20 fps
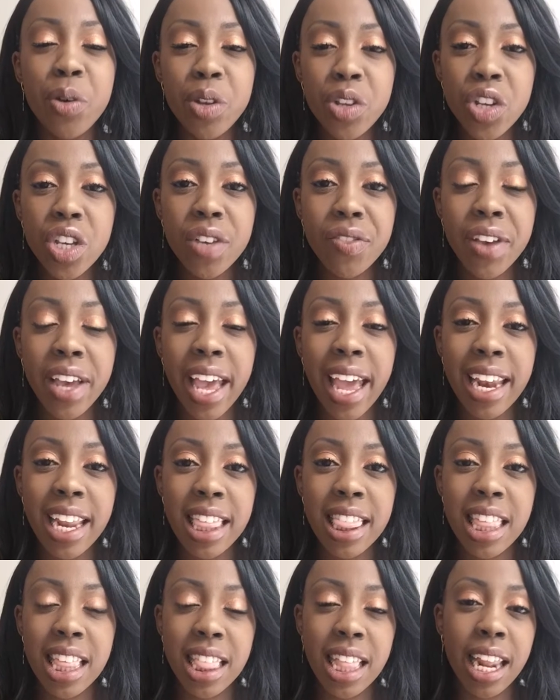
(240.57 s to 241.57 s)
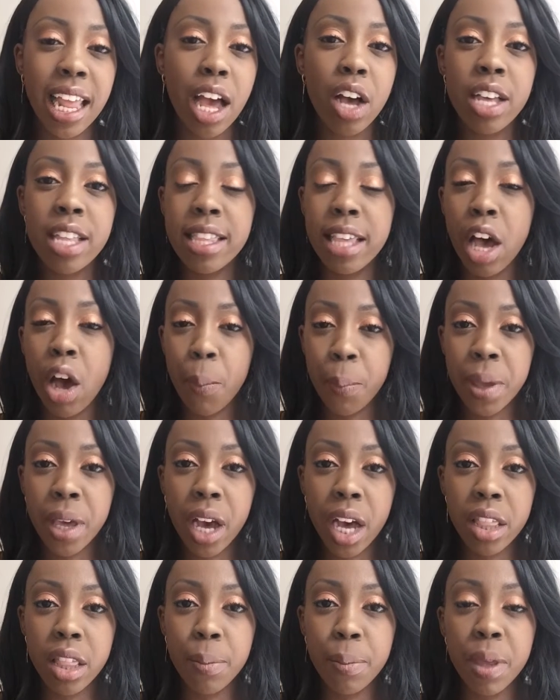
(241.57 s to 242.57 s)
you're achieving anything that is
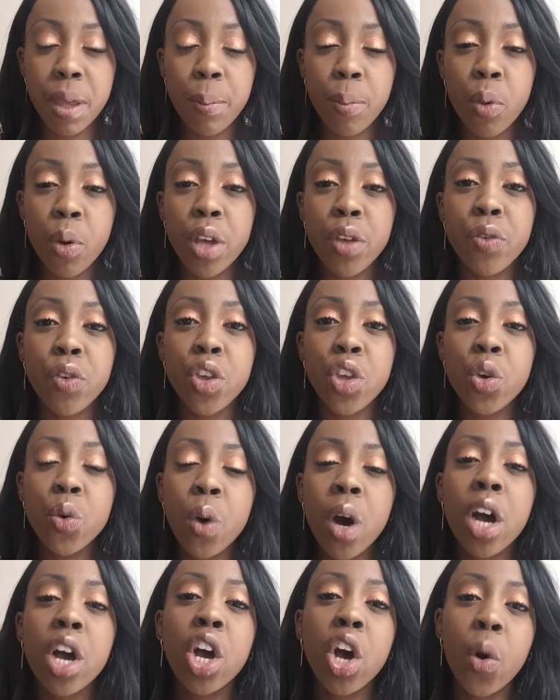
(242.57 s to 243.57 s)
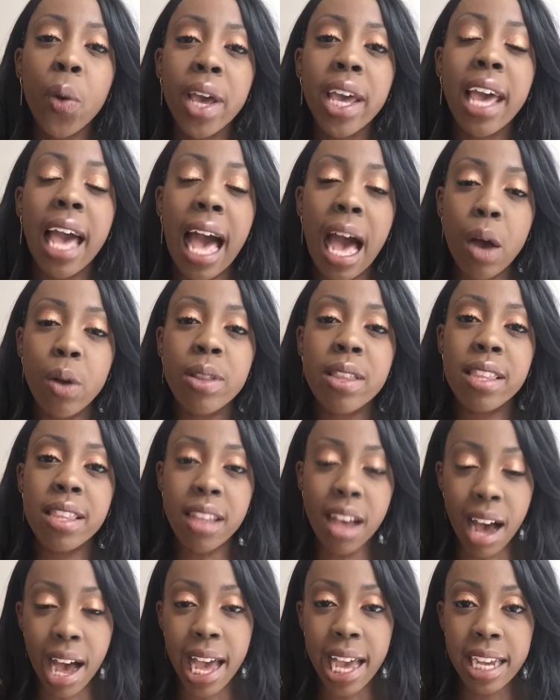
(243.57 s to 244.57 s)
helping other people, if you are going
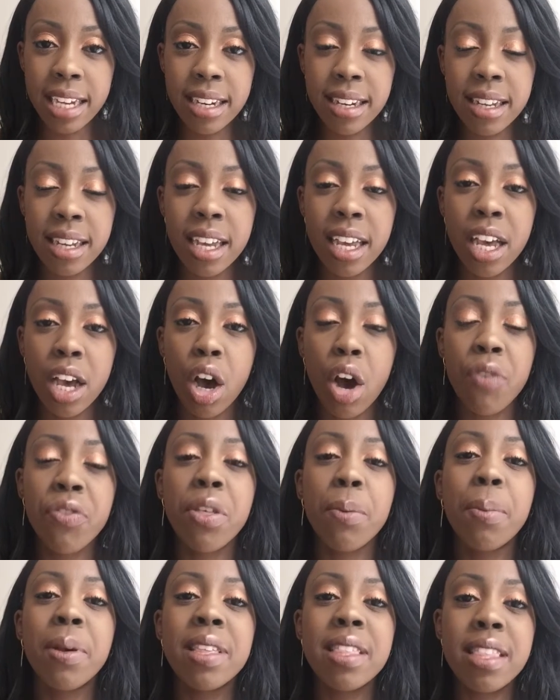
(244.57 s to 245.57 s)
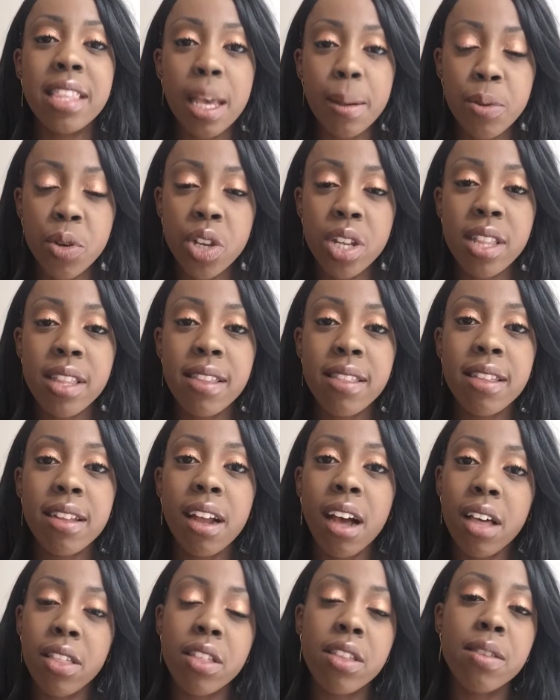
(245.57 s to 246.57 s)
outside of the perceptions
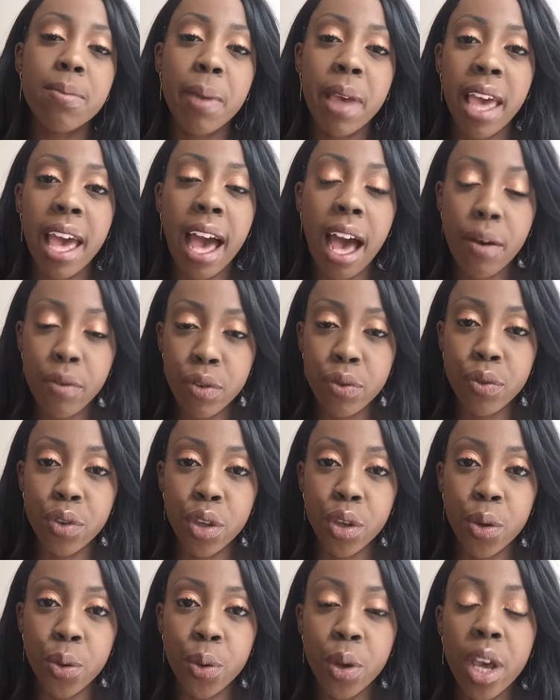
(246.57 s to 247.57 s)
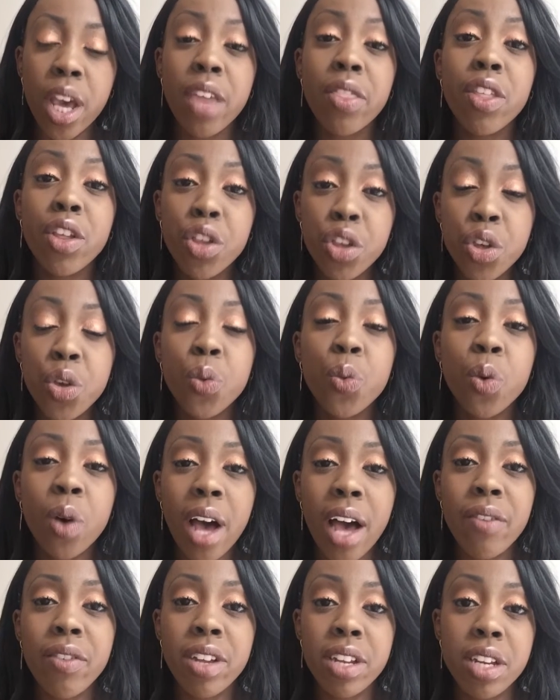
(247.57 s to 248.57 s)
that others may have of you, then you will
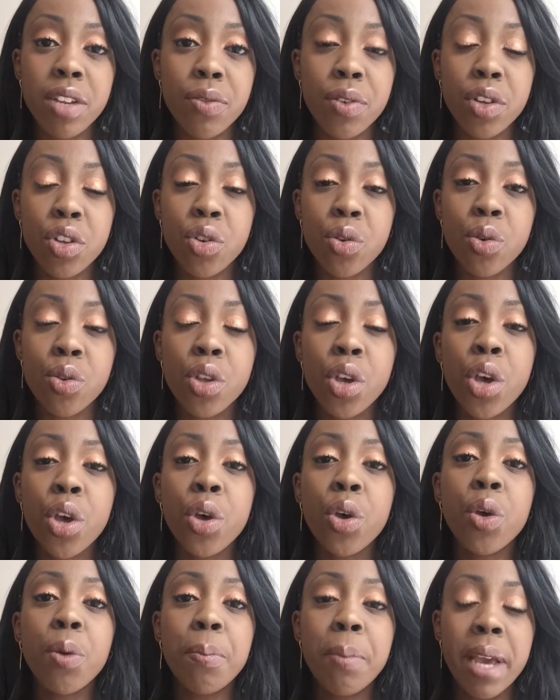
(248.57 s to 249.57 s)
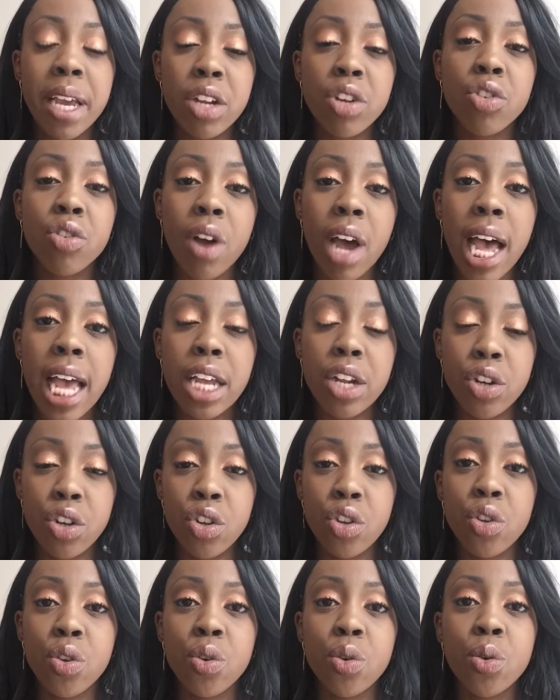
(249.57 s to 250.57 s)
have individuals who may try
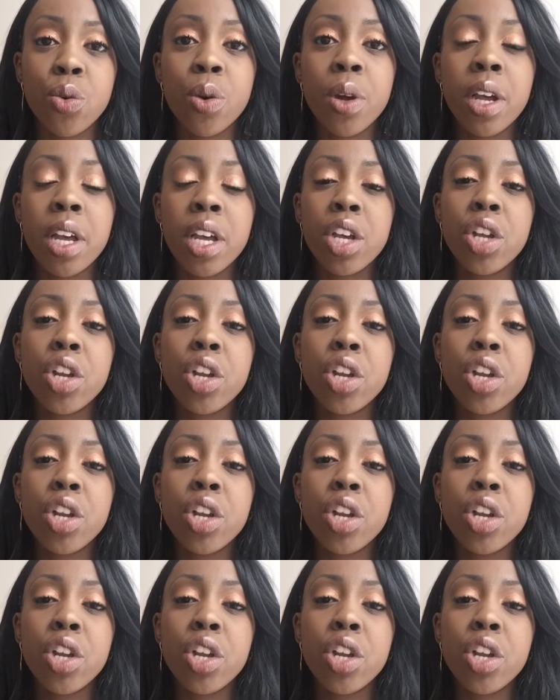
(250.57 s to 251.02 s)
to,